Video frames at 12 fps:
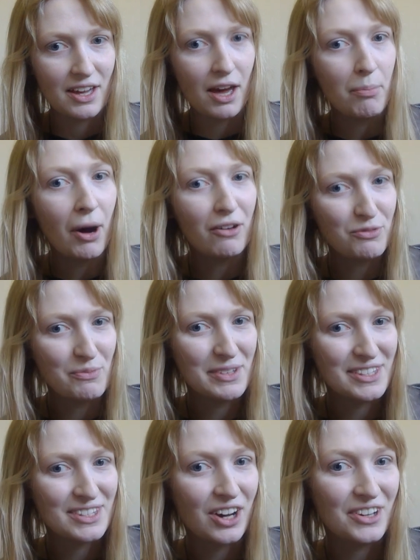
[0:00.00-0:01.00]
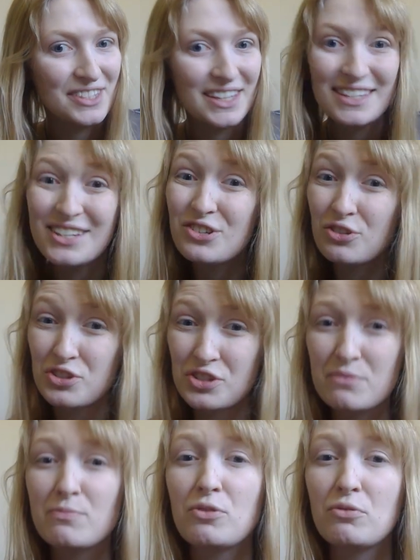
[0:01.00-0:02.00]
apart from in size. This is your
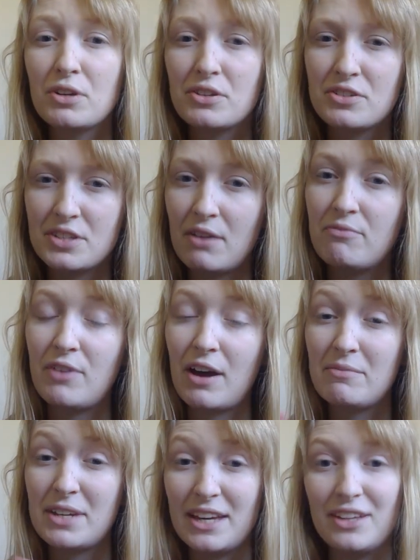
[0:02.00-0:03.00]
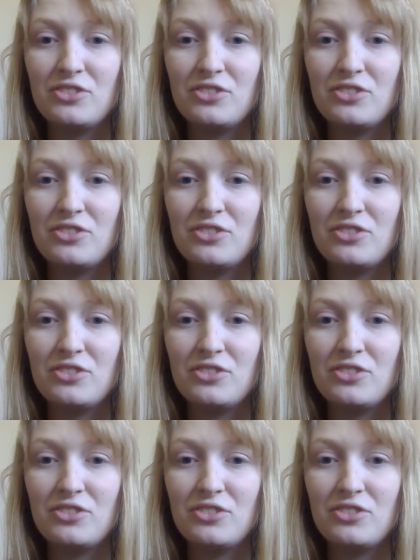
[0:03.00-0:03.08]
smallest subfamily